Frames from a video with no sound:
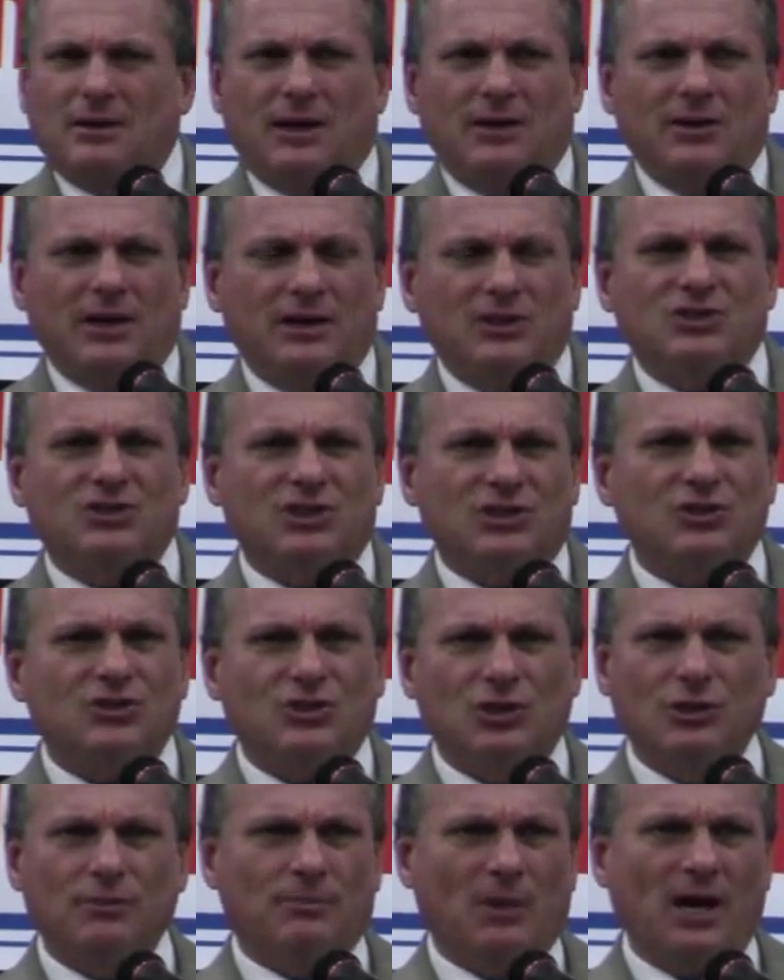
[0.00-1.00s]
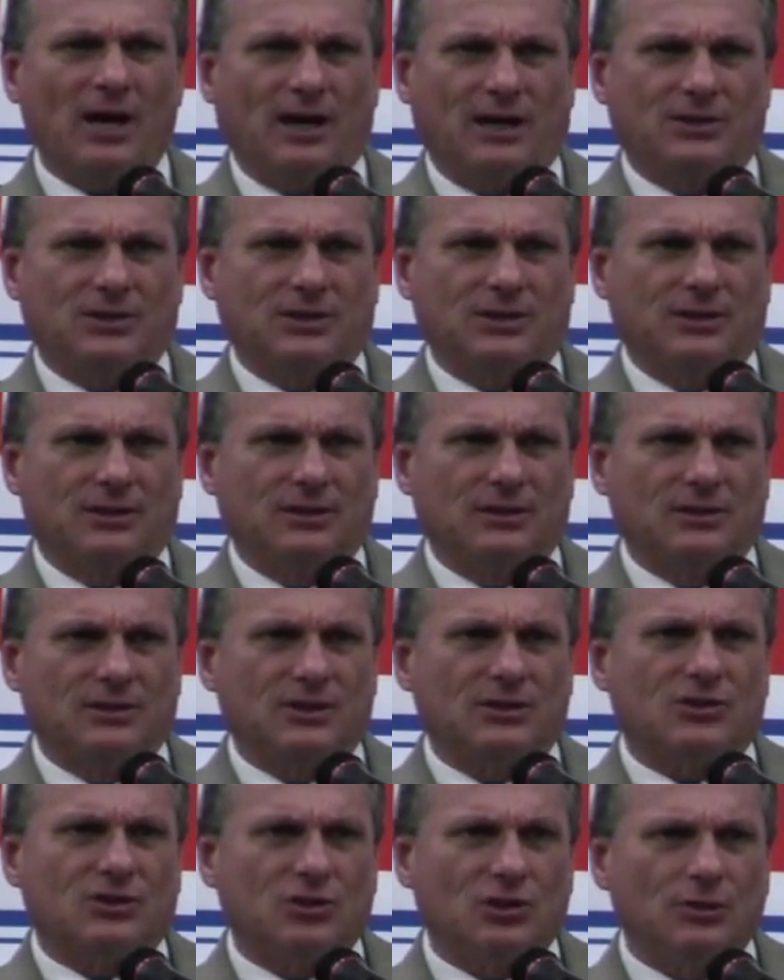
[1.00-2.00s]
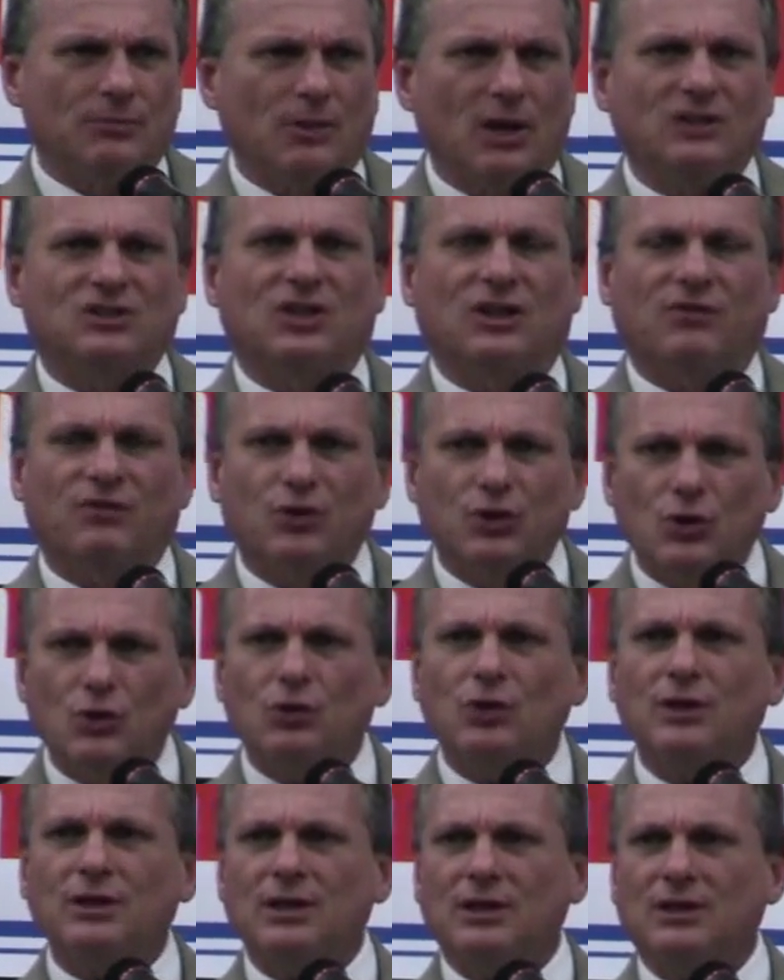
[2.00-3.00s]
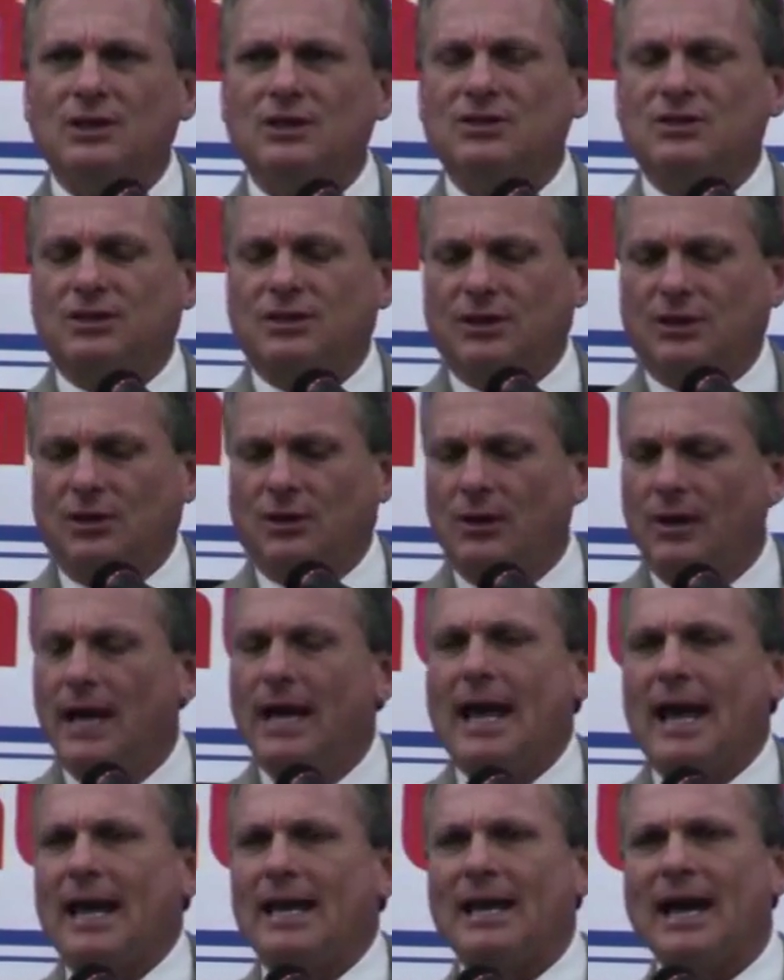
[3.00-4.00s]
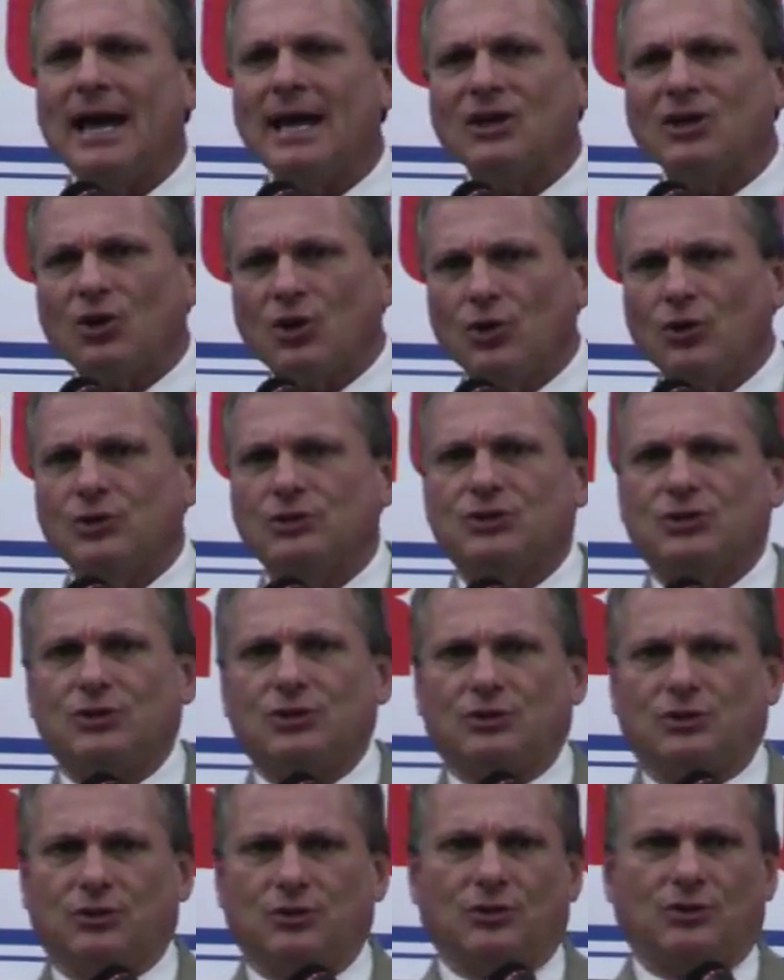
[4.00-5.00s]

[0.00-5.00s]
it's just too much. It's too much. If you look at this deal, and I encourage you to